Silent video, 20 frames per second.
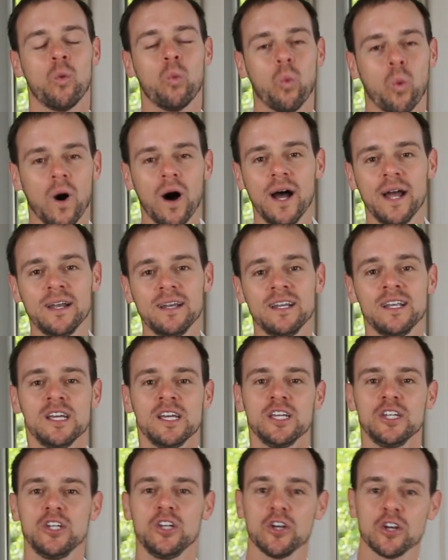One,
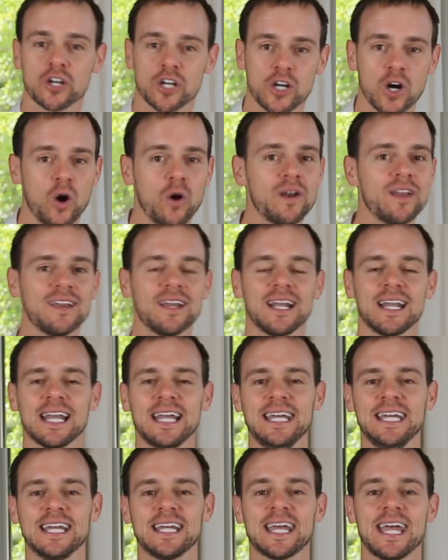you go to the
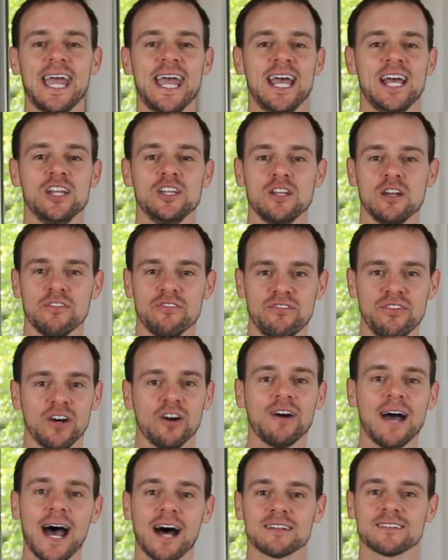link and you
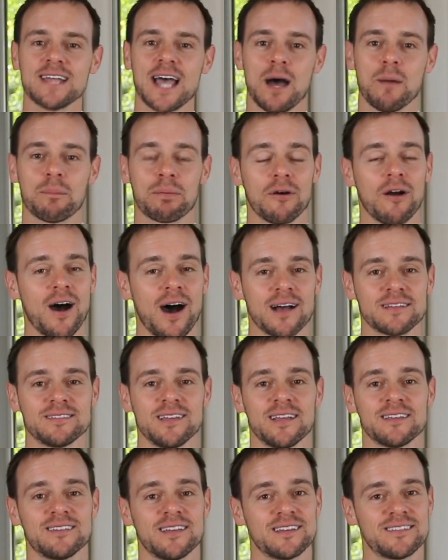fill out that
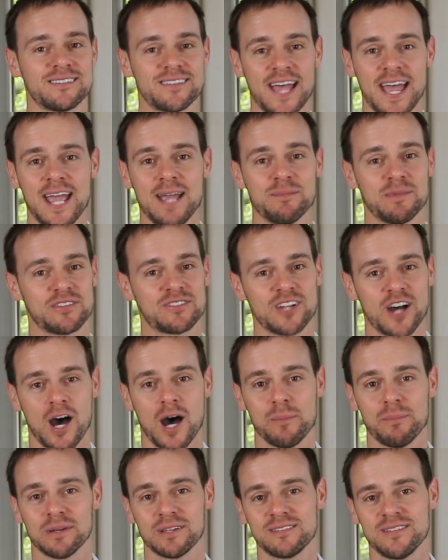process the same as
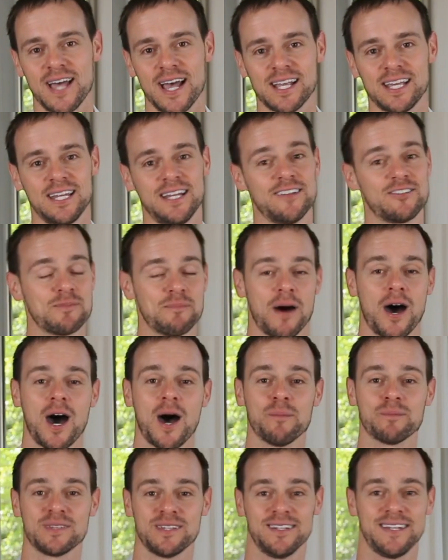top executives,
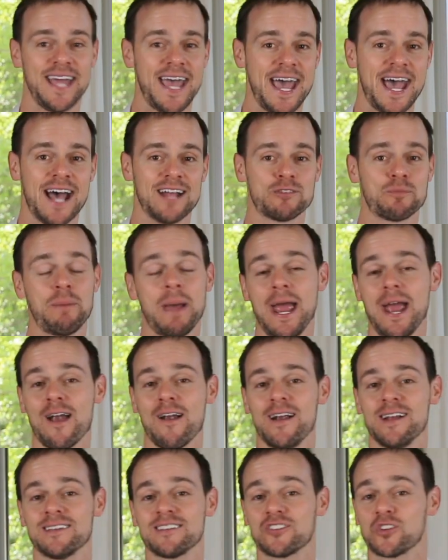moms and dads,
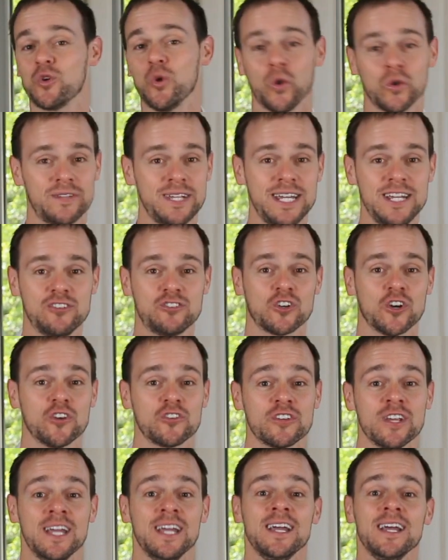parents, school
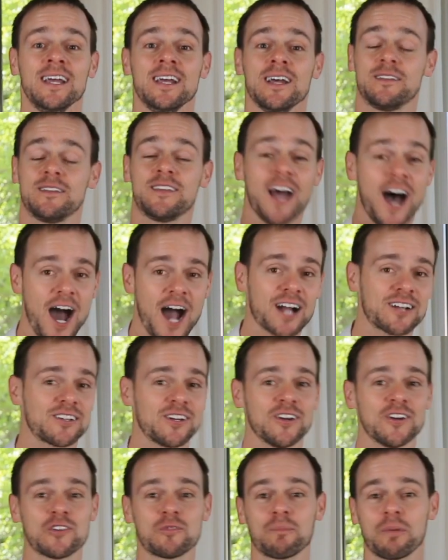teachers,
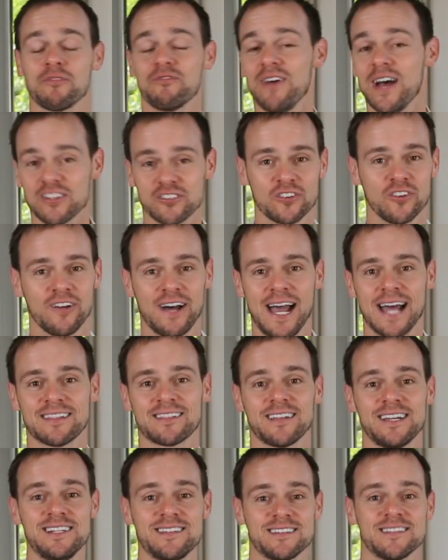doctors, professional
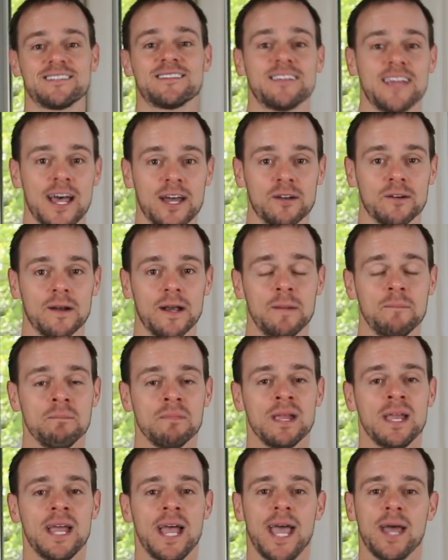athletes, etc.
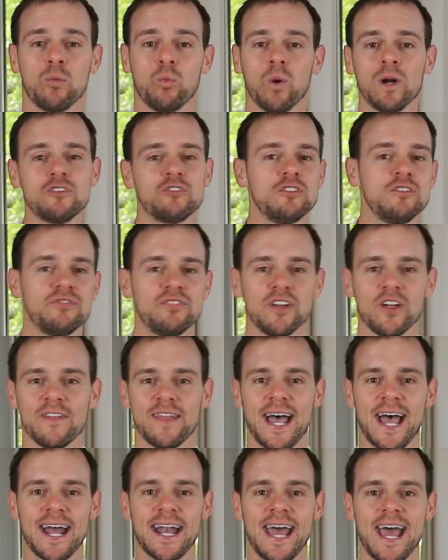And once you
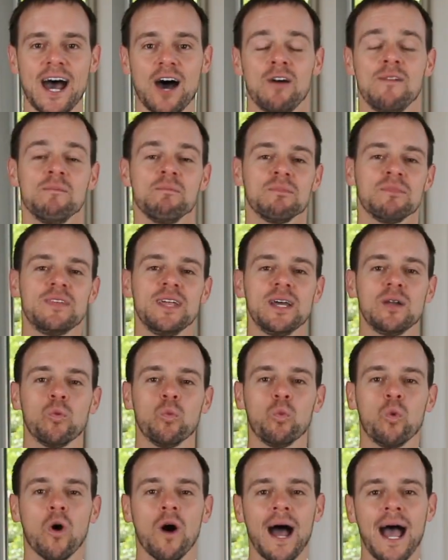fill that out,
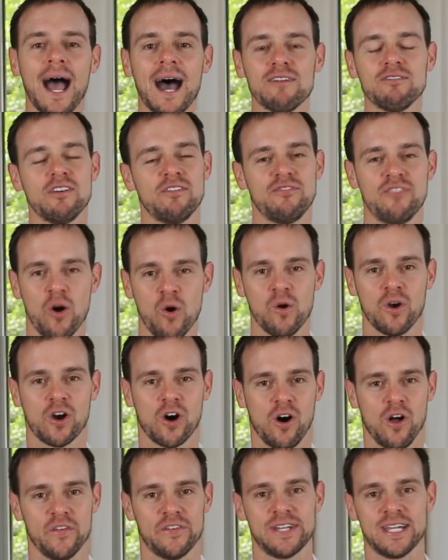then we'll have a
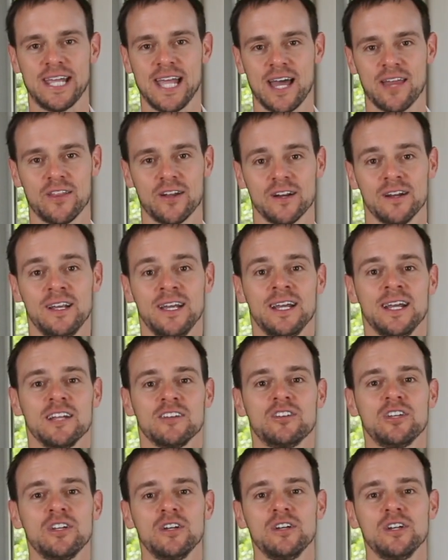phone call together
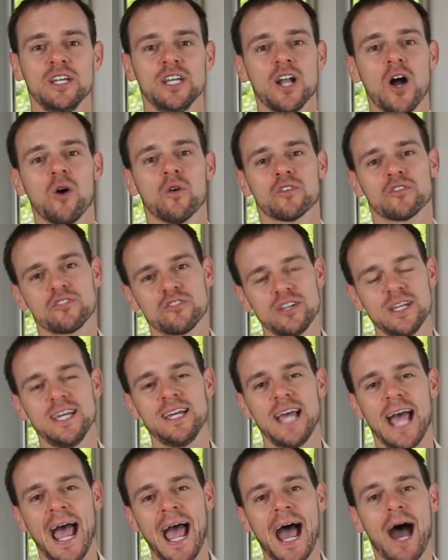to, you know,
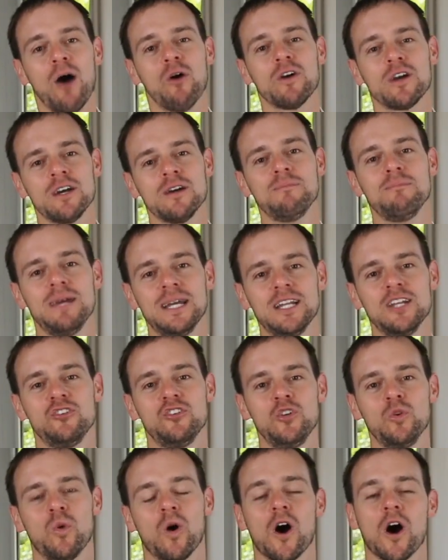see how
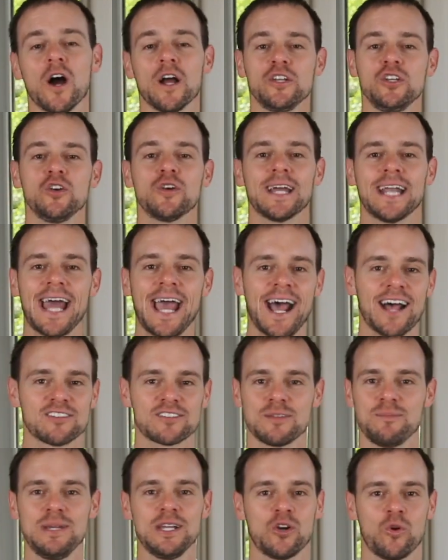committed you are. And you can
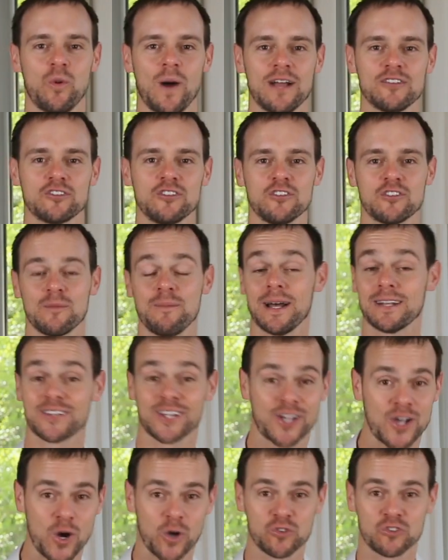ask me questions
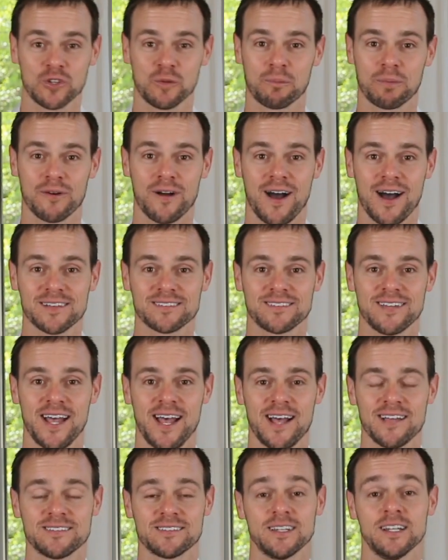about the coaching
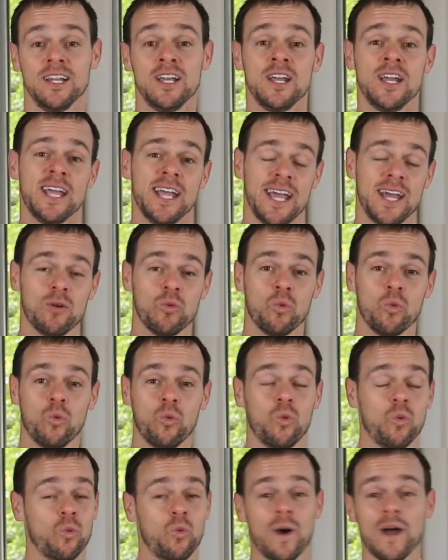process and,
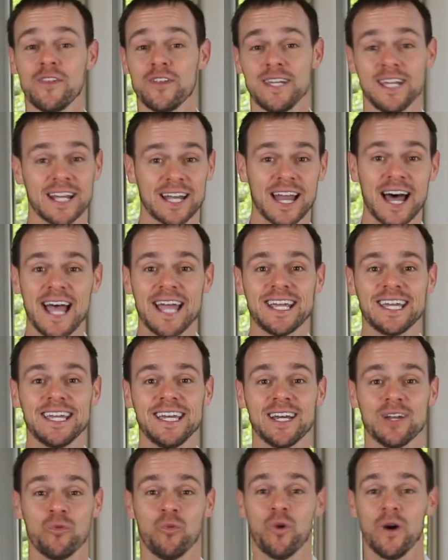and whether you
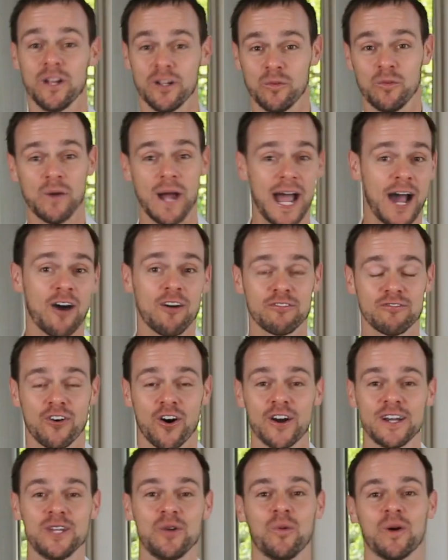like it and what, how
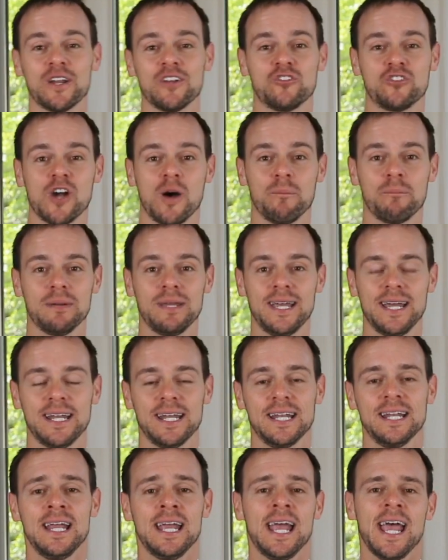far you want to jump
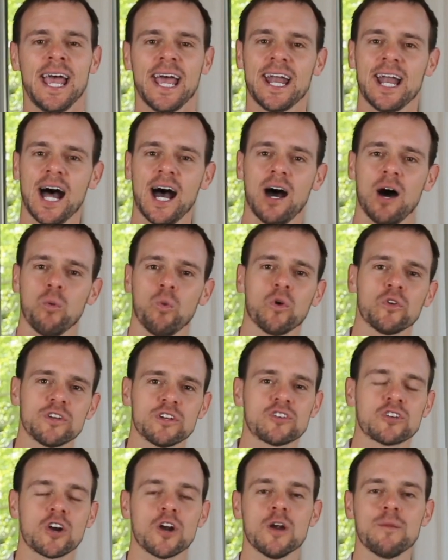in. And, and we'll
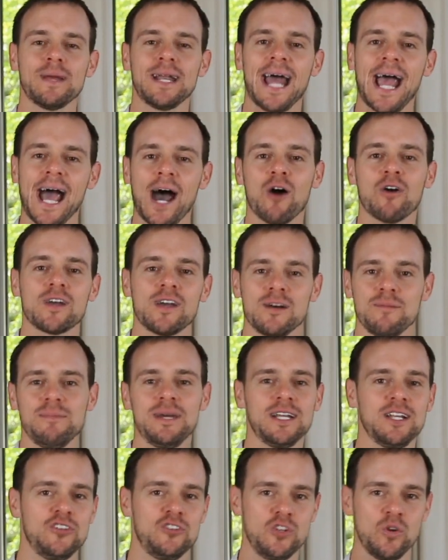determine how
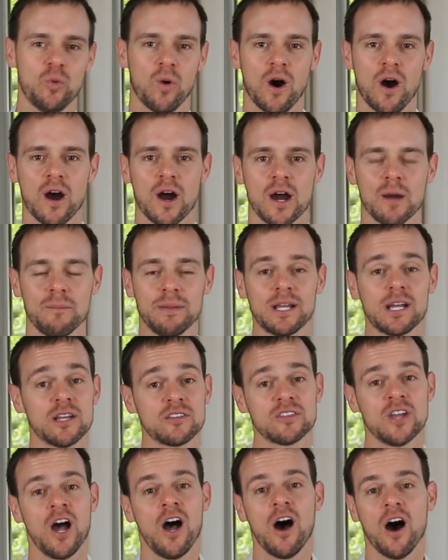committed you are.
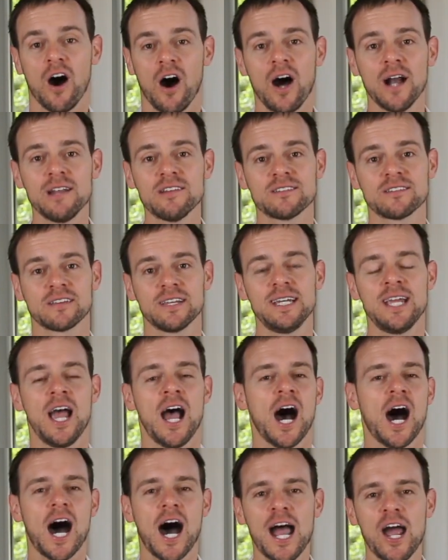Because honestly,
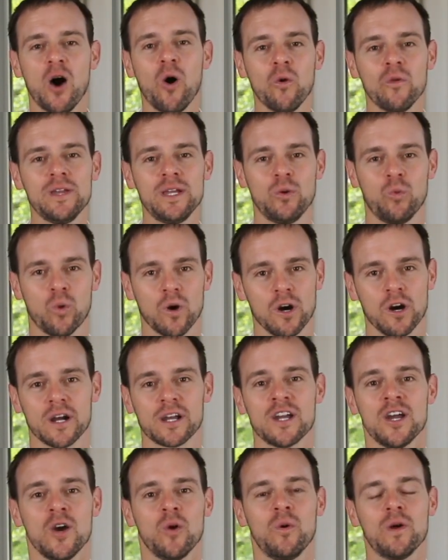I only
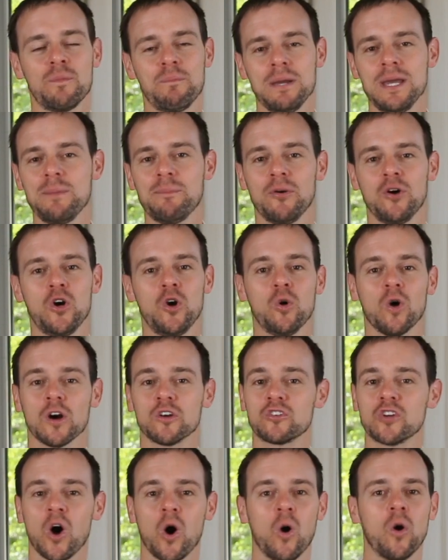work with people who
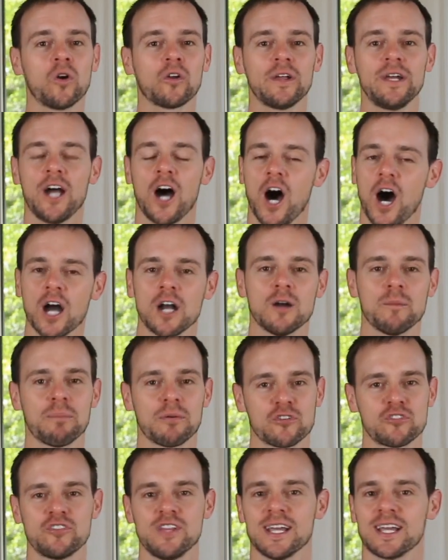are totally
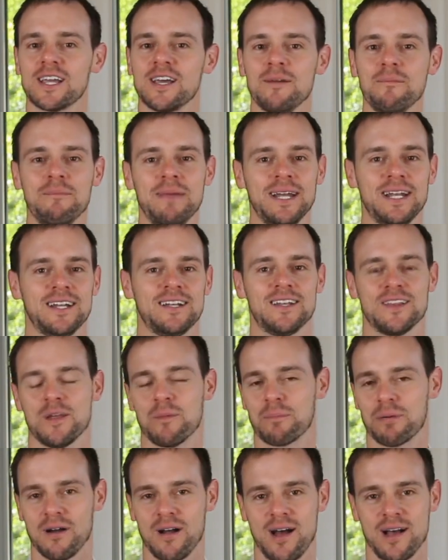100% committed to
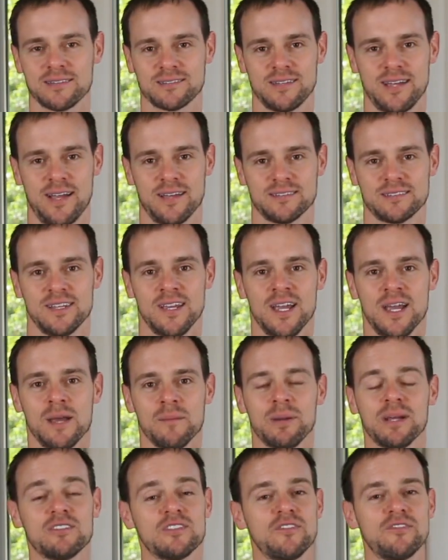the process.
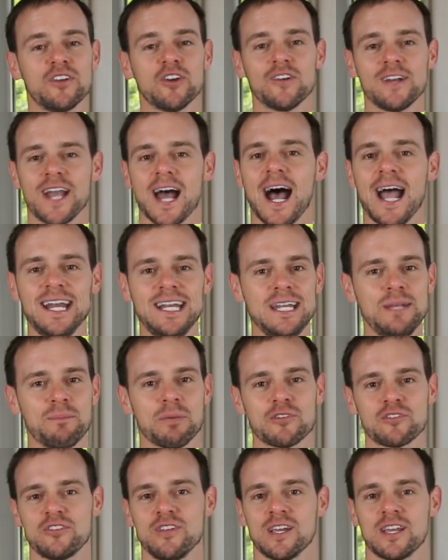Because if you're
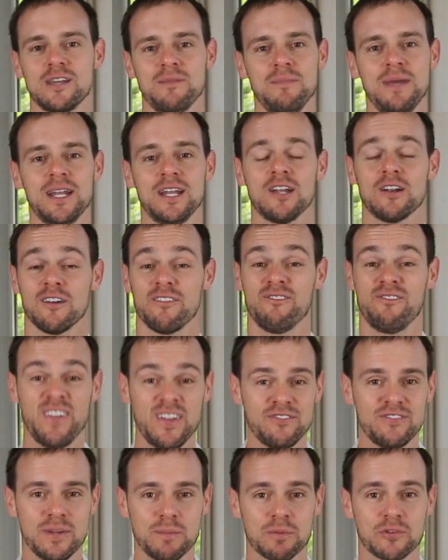90% committed or
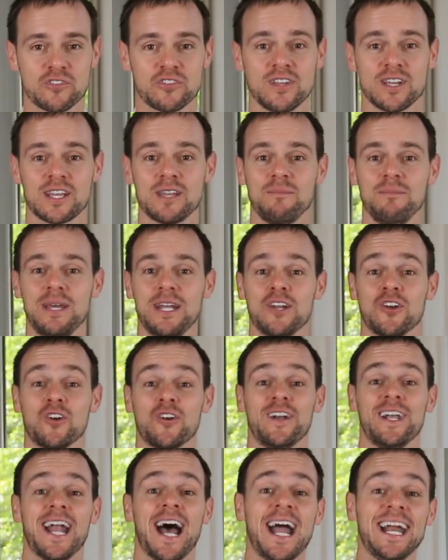50%
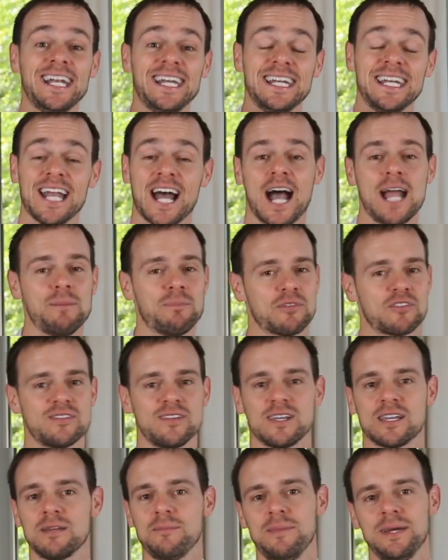committed or
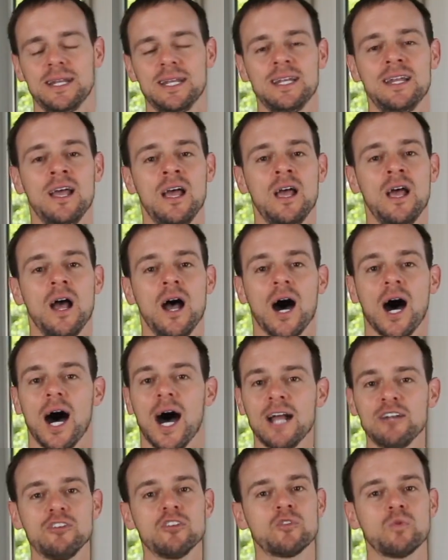99% committed,
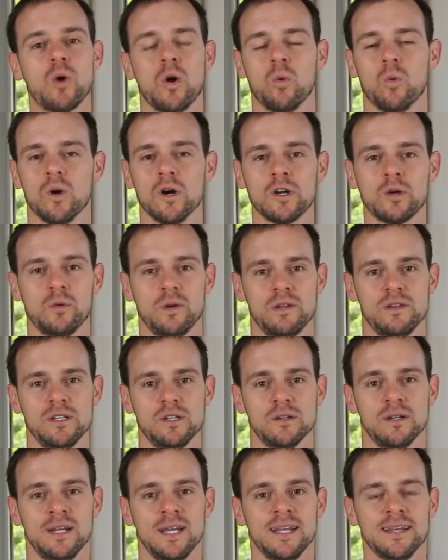I just won't work
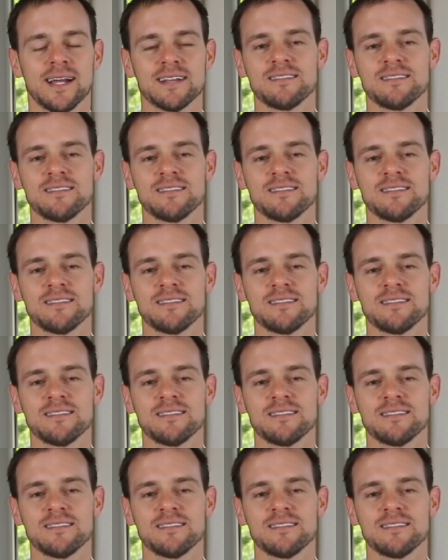with you.